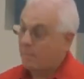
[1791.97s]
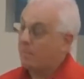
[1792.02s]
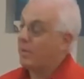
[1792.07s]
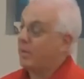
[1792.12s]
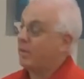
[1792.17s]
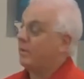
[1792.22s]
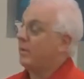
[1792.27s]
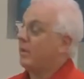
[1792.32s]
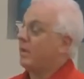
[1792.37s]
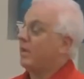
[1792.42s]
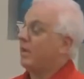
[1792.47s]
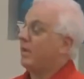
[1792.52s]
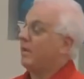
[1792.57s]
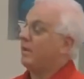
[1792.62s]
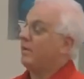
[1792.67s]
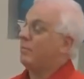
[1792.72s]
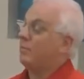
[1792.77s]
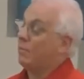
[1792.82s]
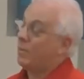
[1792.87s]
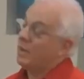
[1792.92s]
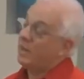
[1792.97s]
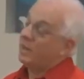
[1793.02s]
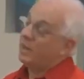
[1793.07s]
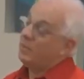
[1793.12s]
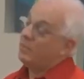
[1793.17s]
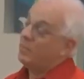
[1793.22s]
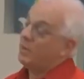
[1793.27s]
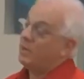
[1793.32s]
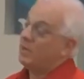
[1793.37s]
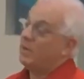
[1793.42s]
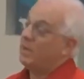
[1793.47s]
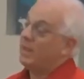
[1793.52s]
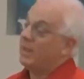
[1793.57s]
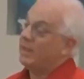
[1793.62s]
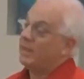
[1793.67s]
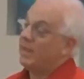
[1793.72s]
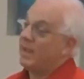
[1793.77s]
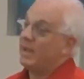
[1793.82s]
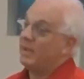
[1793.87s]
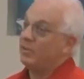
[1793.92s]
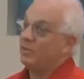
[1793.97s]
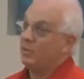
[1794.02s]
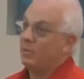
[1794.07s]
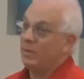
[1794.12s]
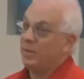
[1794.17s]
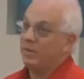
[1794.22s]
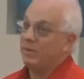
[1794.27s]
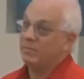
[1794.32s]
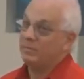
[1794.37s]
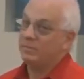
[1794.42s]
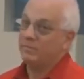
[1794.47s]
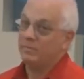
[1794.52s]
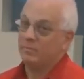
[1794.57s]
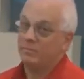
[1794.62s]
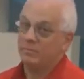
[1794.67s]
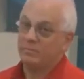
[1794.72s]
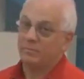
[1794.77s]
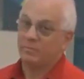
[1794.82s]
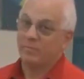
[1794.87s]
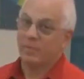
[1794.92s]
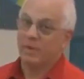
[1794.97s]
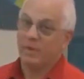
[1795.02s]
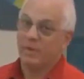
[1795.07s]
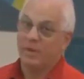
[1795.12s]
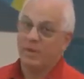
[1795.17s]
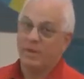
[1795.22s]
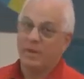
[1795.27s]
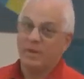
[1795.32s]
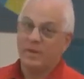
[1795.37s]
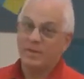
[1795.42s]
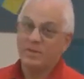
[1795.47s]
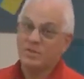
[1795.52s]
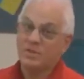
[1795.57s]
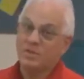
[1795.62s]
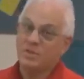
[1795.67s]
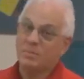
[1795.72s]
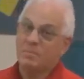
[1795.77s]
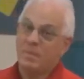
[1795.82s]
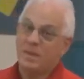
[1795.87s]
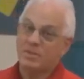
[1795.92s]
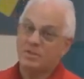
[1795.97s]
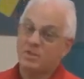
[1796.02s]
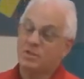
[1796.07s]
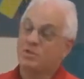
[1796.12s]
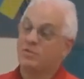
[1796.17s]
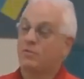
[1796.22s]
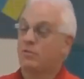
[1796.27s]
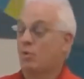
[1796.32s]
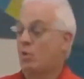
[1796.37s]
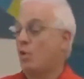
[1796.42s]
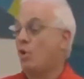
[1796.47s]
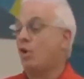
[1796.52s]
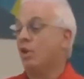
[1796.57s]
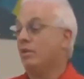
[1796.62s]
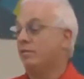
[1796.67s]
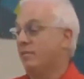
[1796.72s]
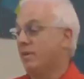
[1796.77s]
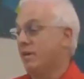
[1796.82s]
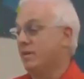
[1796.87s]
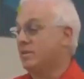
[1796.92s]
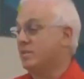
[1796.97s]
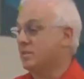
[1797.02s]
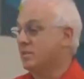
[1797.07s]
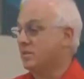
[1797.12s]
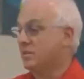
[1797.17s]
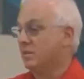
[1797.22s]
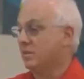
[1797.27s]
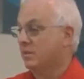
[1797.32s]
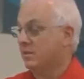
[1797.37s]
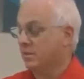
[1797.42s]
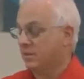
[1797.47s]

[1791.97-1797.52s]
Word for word: But really, when you get down to it, this is a message for all of us.